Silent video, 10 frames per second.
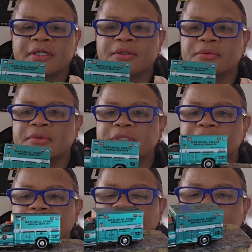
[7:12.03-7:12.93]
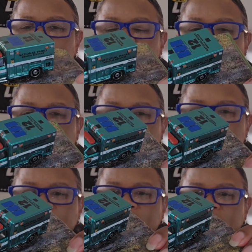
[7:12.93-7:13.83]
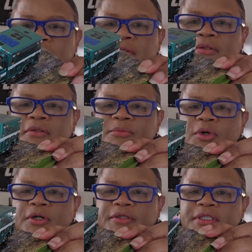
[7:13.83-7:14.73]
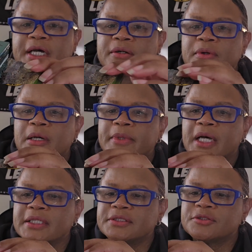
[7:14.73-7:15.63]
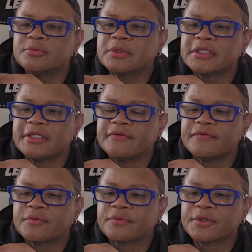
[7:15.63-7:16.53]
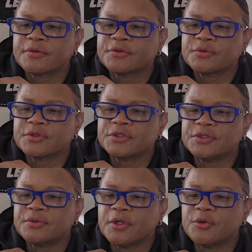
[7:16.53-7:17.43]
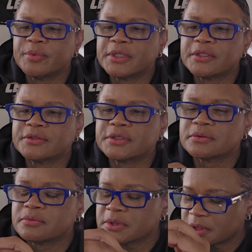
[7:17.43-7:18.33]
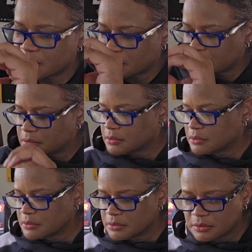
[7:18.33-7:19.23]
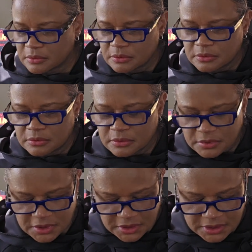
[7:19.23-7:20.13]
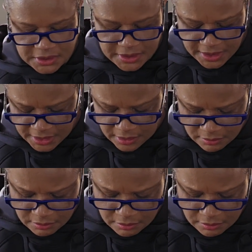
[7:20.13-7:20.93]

know, this off-road part of the diorama. I do believe the rear doors do open. They're just really sticky.